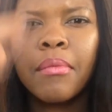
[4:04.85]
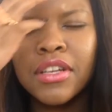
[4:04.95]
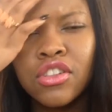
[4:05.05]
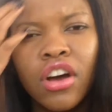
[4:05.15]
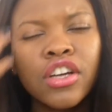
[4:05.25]

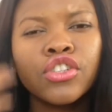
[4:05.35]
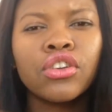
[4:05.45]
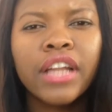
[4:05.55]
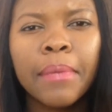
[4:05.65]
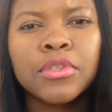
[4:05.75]
As long as
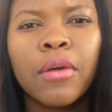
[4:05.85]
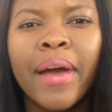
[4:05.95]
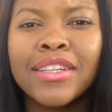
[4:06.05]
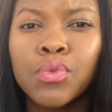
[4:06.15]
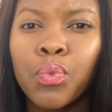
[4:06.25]
your laptop
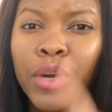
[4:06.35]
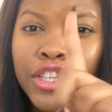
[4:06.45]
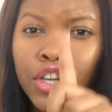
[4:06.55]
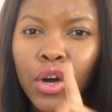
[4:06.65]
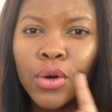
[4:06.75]
has
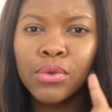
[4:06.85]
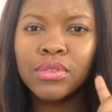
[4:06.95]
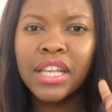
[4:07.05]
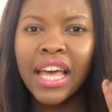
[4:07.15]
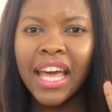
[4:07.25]

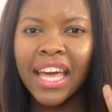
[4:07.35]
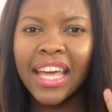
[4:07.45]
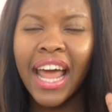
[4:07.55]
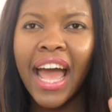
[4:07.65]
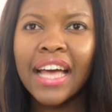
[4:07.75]
Windows,
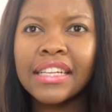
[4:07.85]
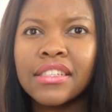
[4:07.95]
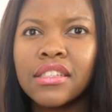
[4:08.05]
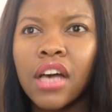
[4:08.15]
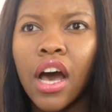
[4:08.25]
it
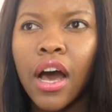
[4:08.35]
has